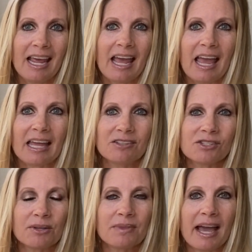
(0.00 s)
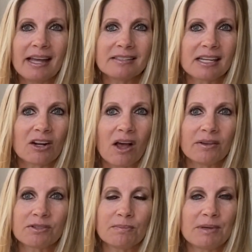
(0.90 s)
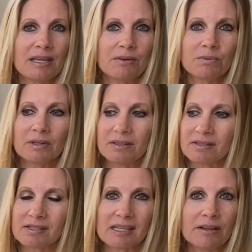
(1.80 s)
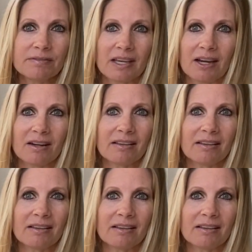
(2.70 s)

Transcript: And so that can also be real self-care.